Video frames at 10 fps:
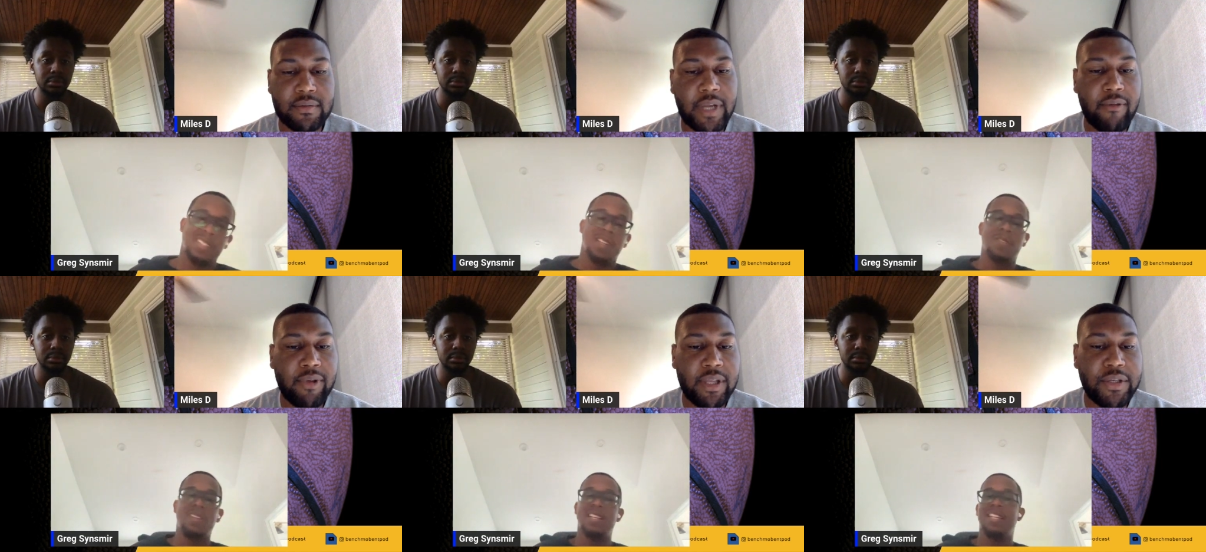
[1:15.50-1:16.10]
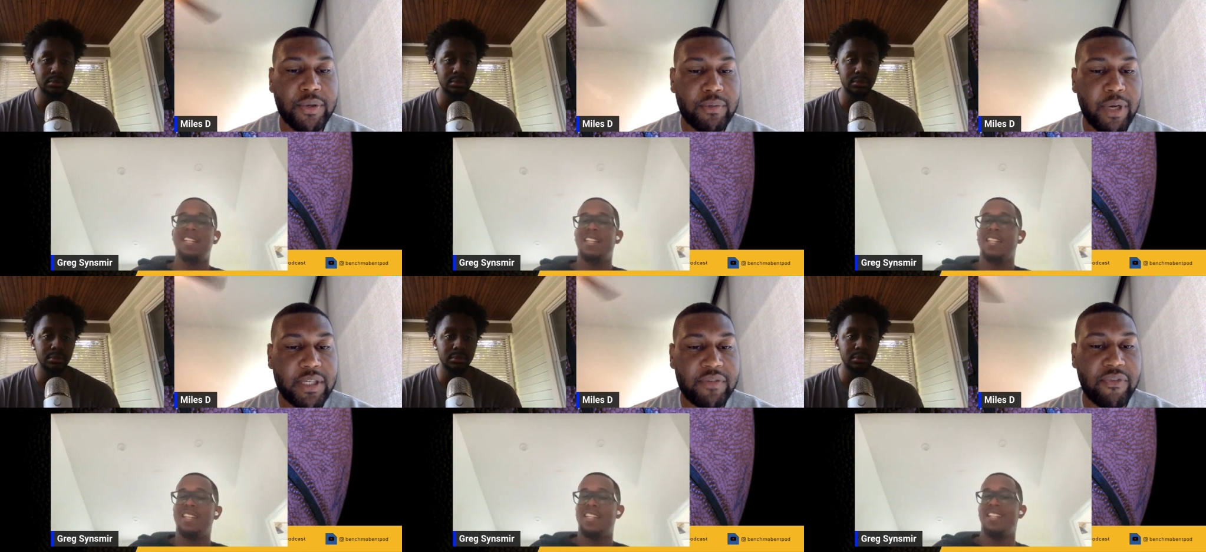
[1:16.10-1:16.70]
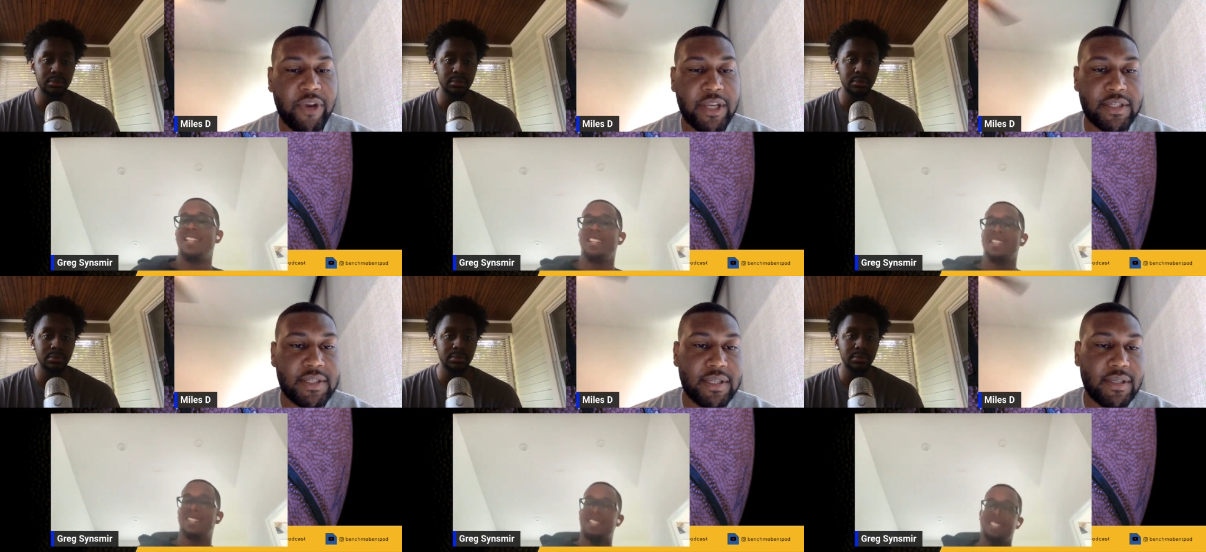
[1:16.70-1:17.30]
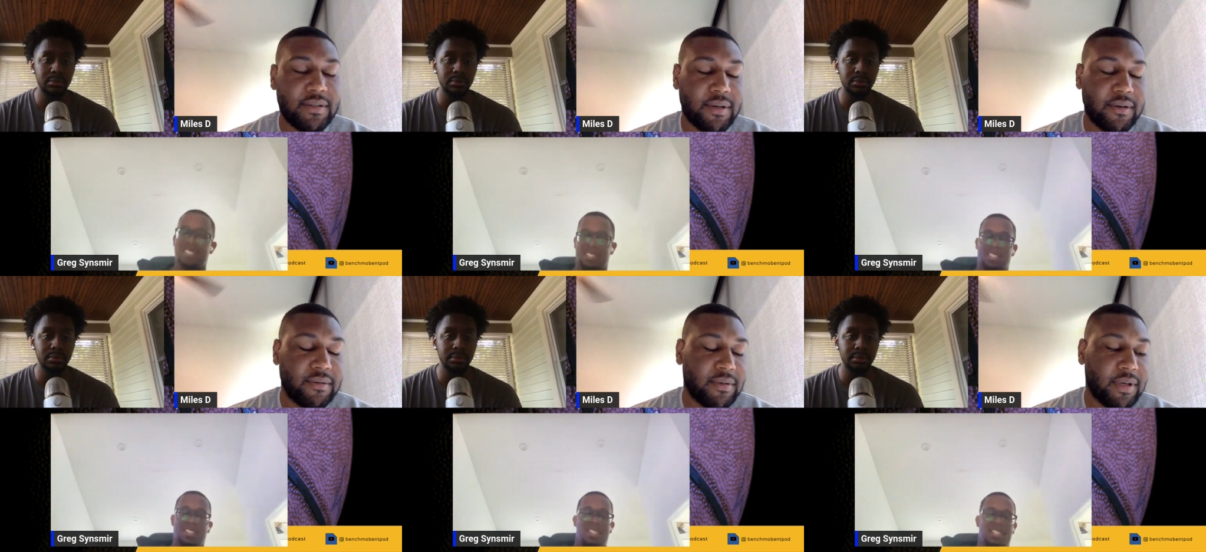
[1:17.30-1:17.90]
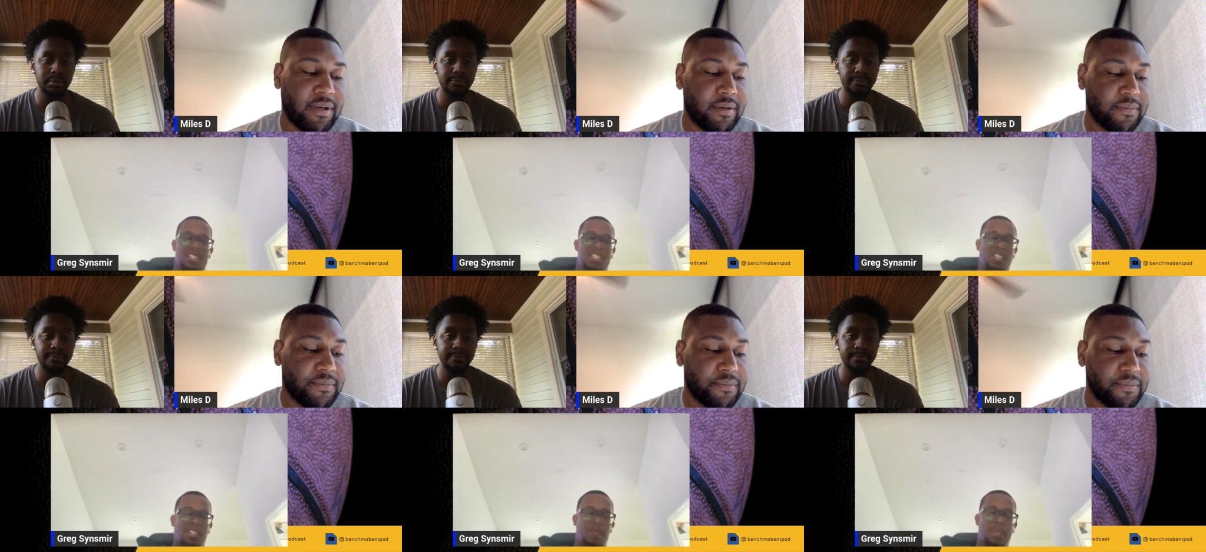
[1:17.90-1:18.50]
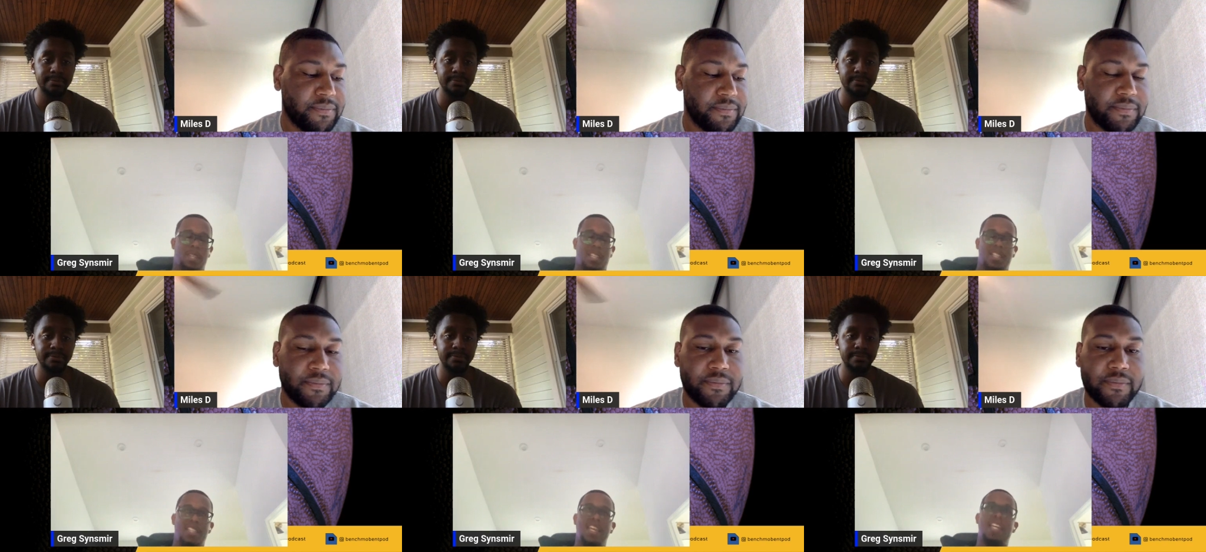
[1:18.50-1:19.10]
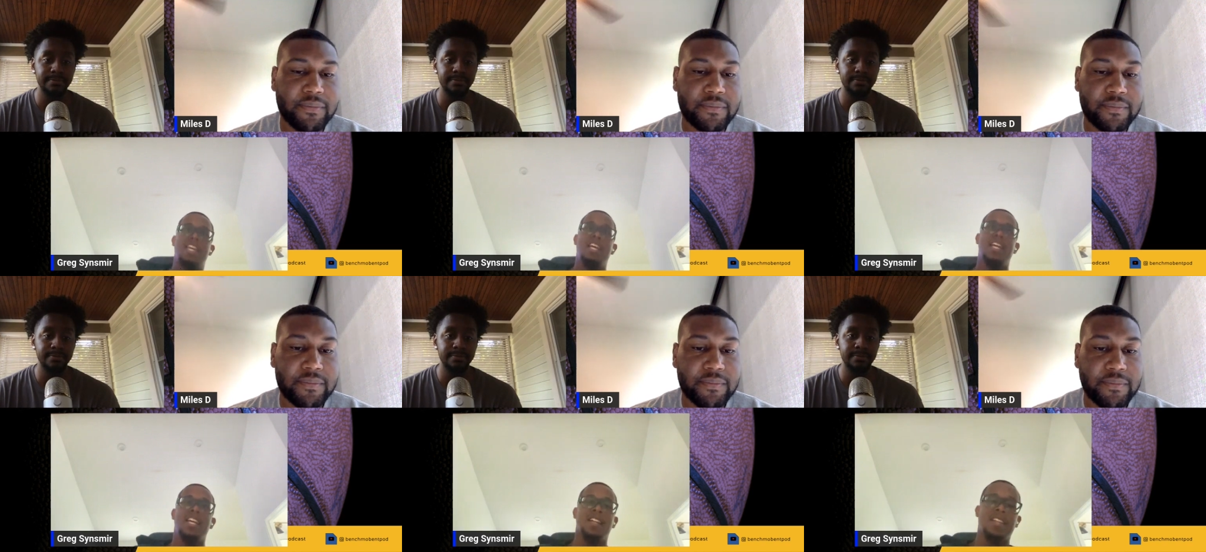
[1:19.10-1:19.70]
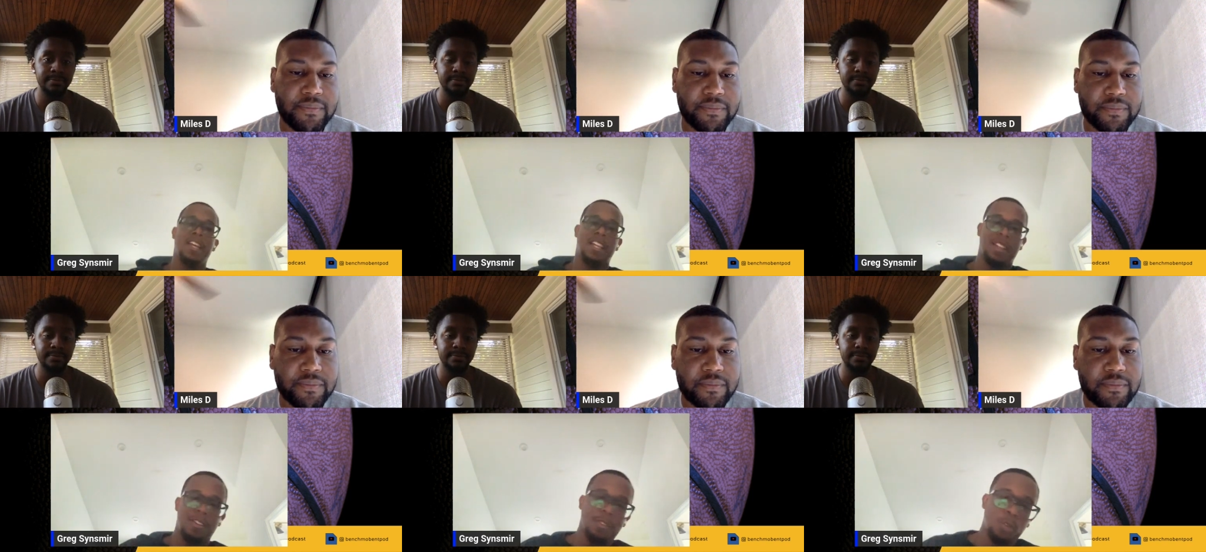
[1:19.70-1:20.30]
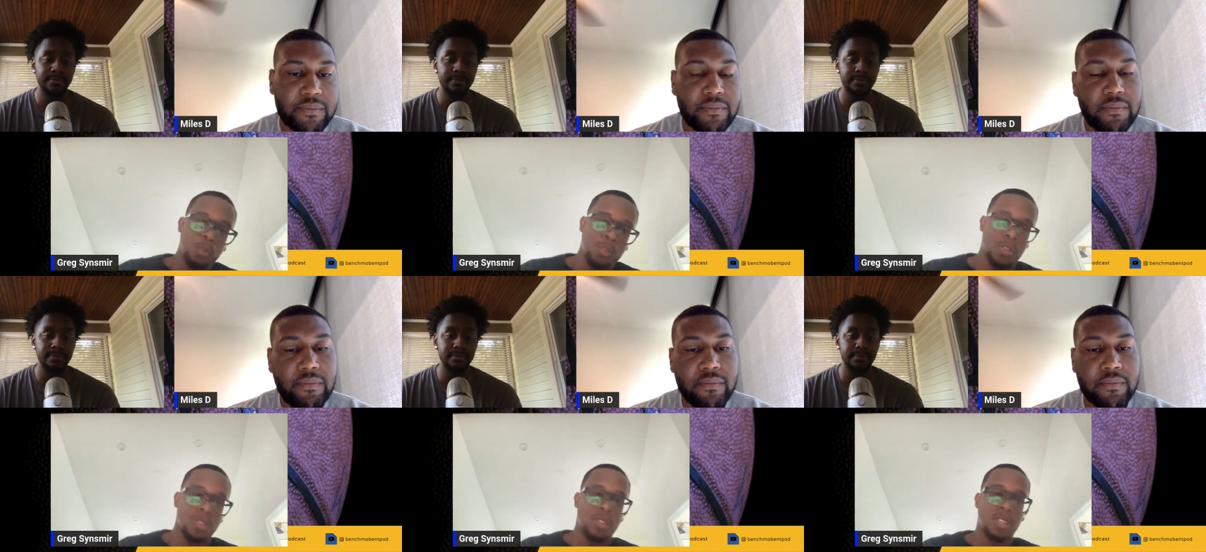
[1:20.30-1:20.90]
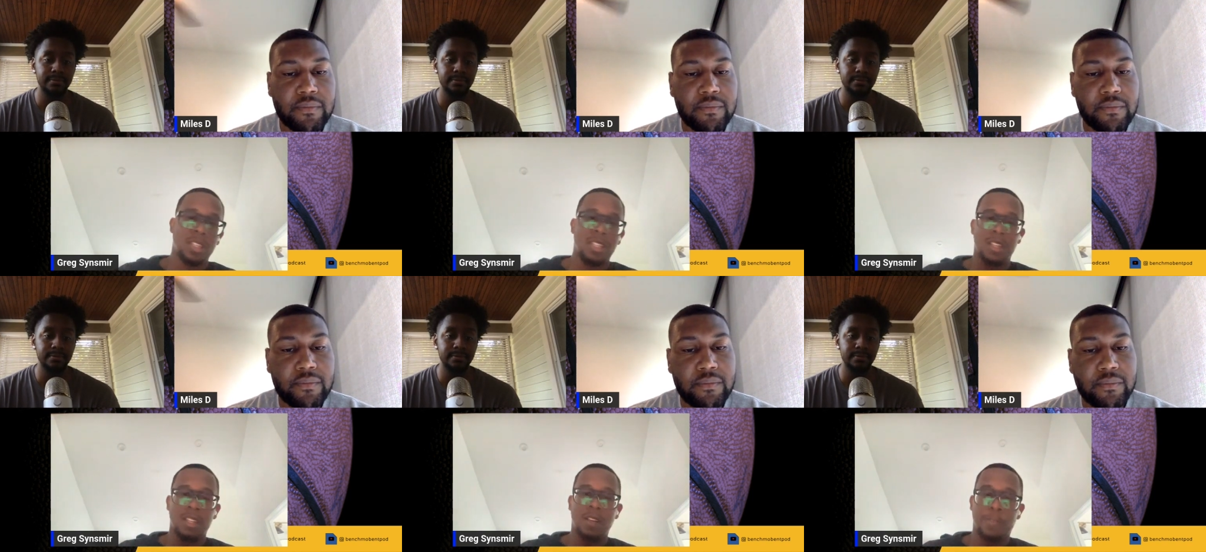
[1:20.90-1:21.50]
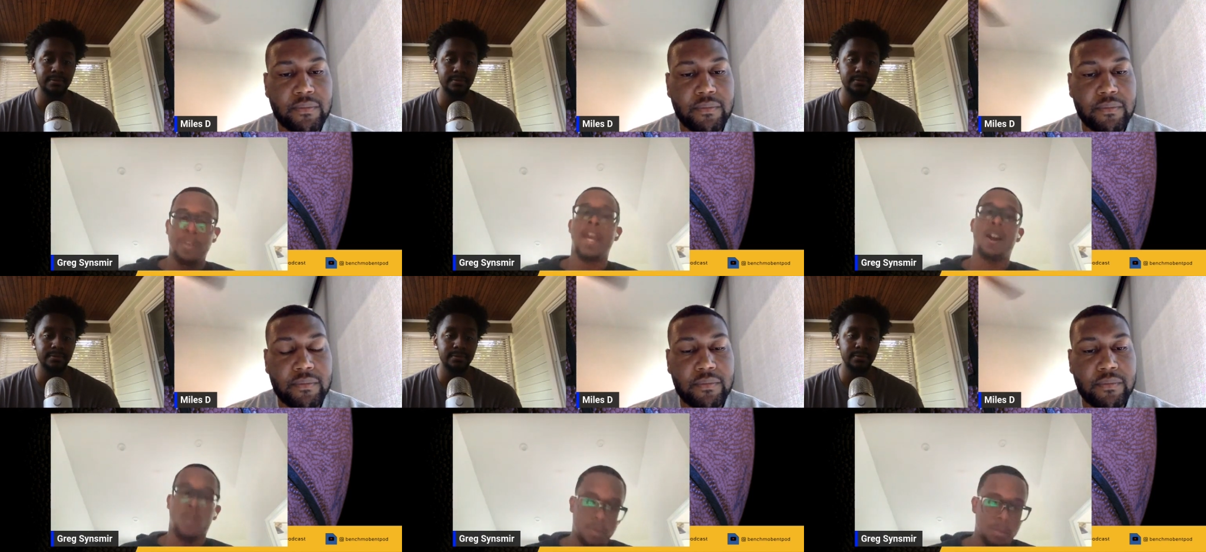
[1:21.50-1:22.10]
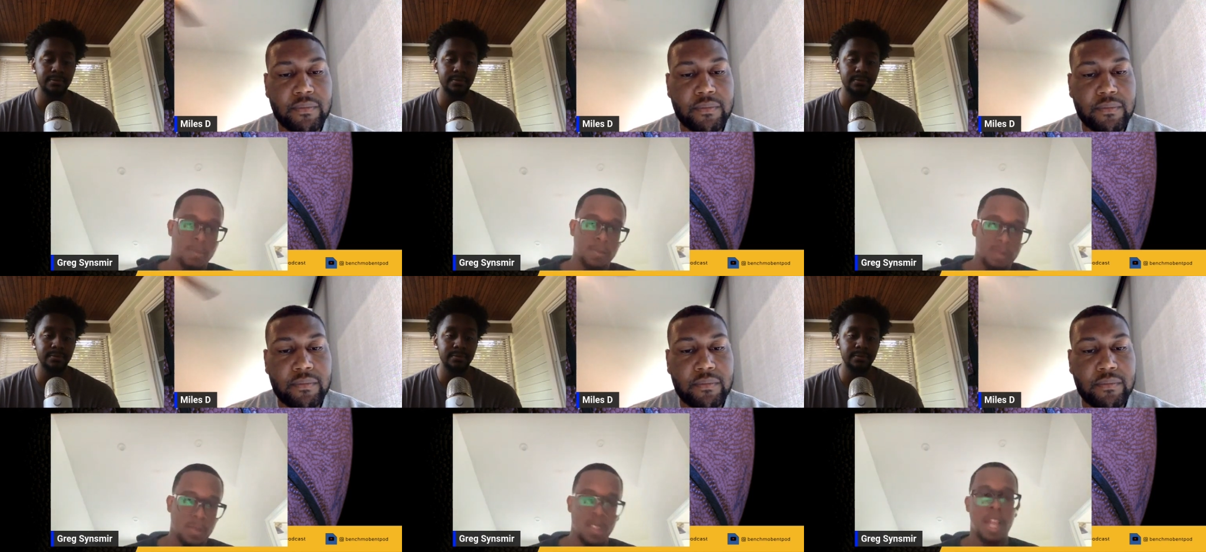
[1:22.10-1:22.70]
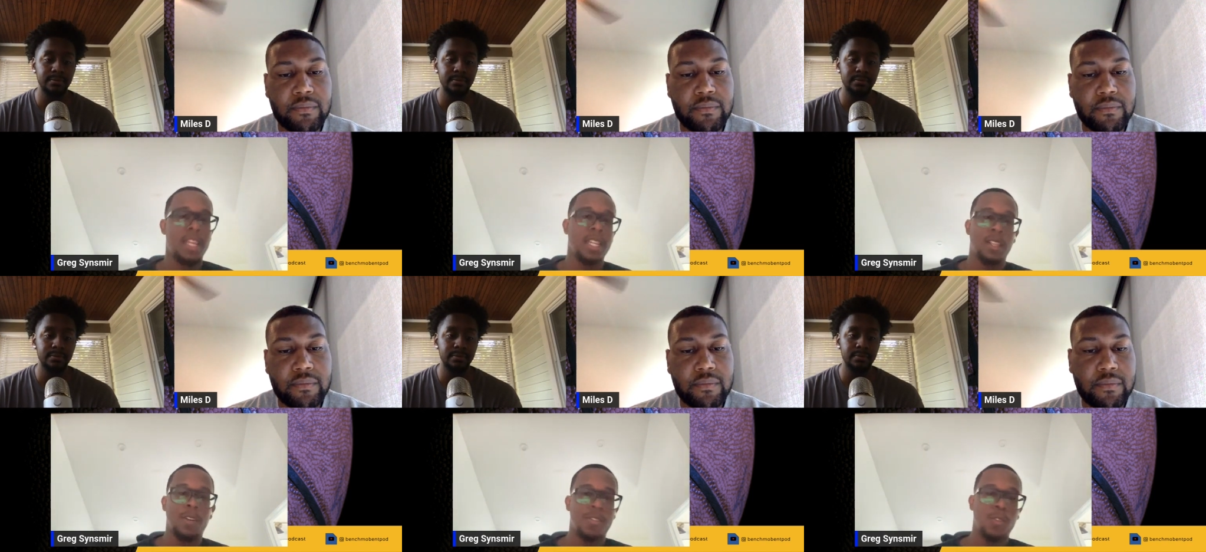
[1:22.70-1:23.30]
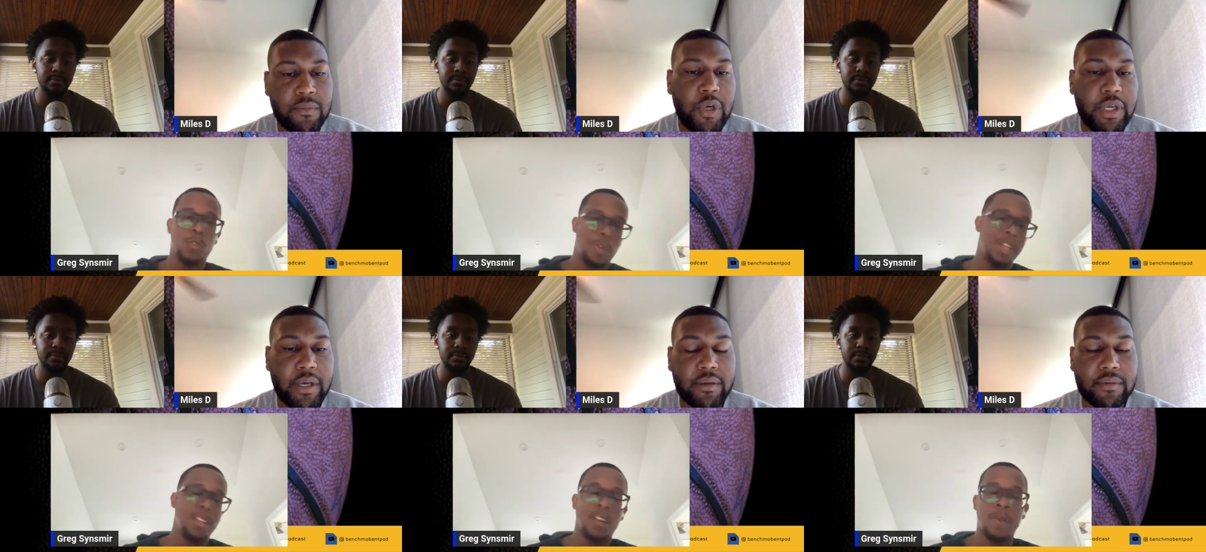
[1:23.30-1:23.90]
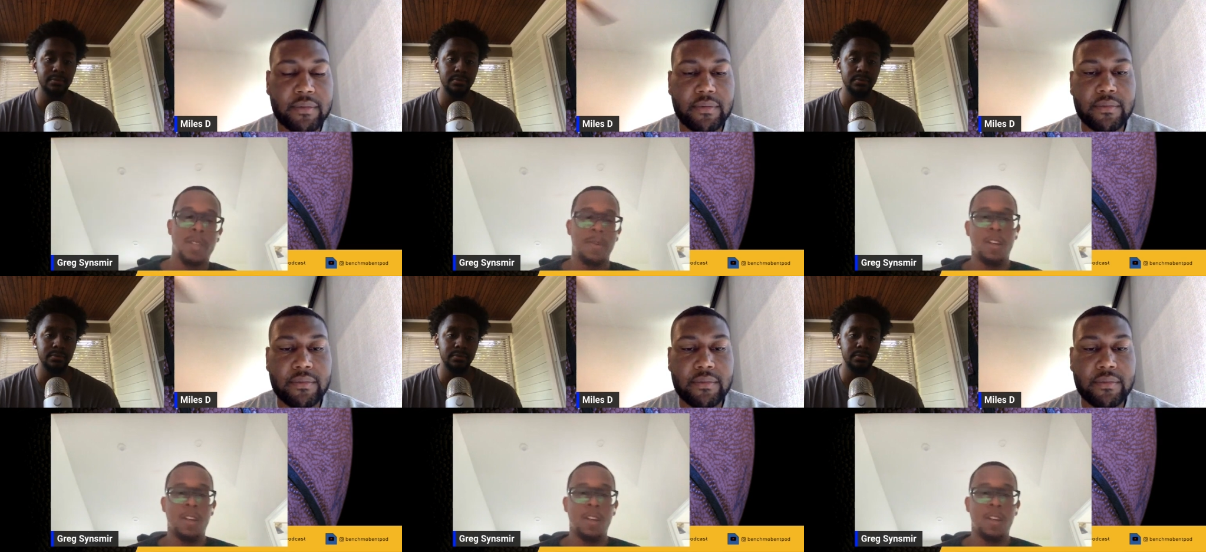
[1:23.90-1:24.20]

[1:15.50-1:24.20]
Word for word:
Speaker 1: not really doing much in free agency. So uh, it's, it's, it, they they
Speaker 2: they're losers for now. I think there are still trades yeah. they can make to